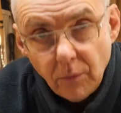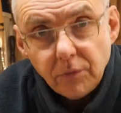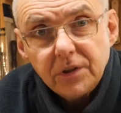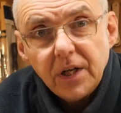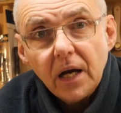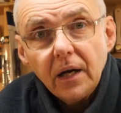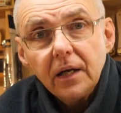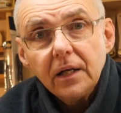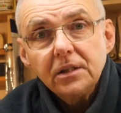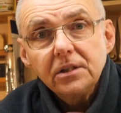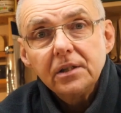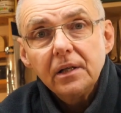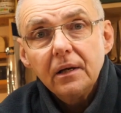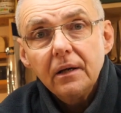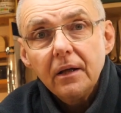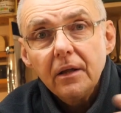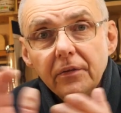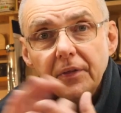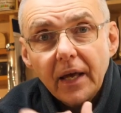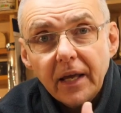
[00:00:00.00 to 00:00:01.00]
Douglas,
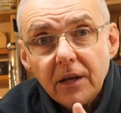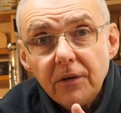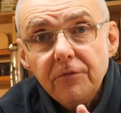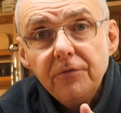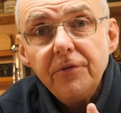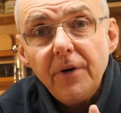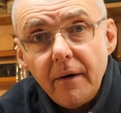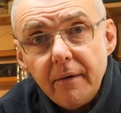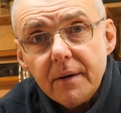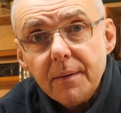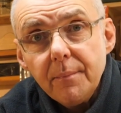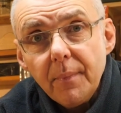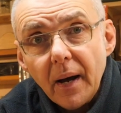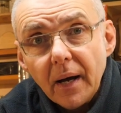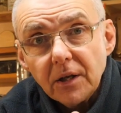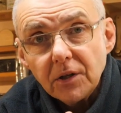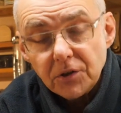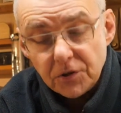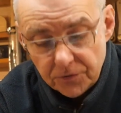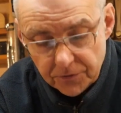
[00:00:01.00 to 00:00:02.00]
thank you very
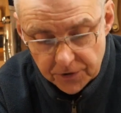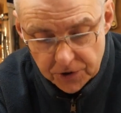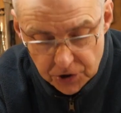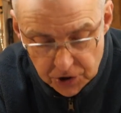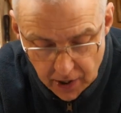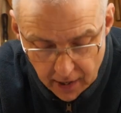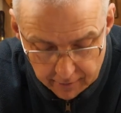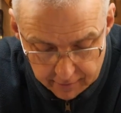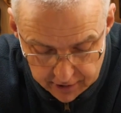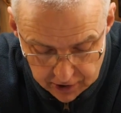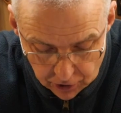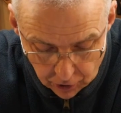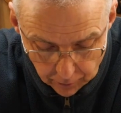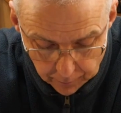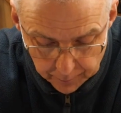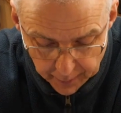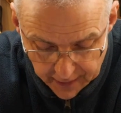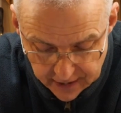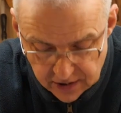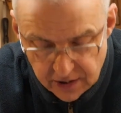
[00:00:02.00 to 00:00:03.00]
much for sharing your
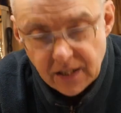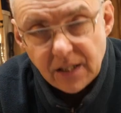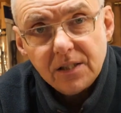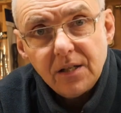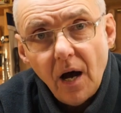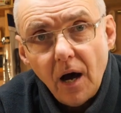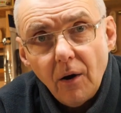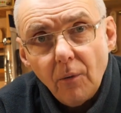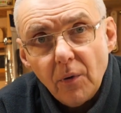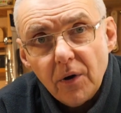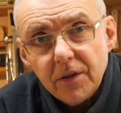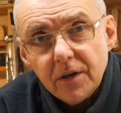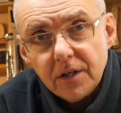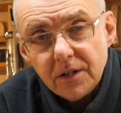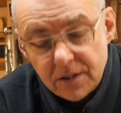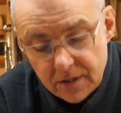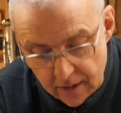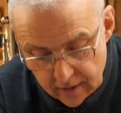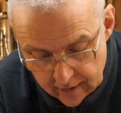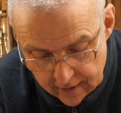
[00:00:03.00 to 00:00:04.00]
bass guitar with
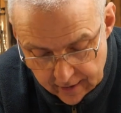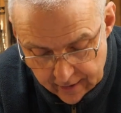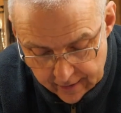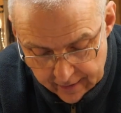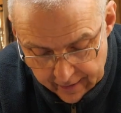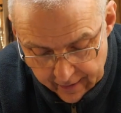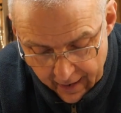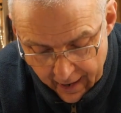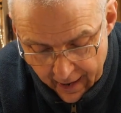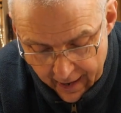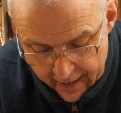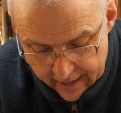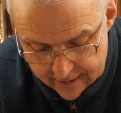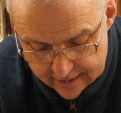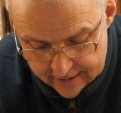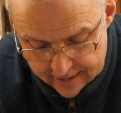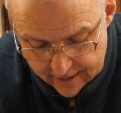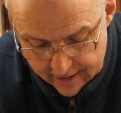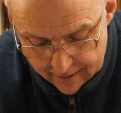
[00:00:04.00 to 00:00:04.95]
us, and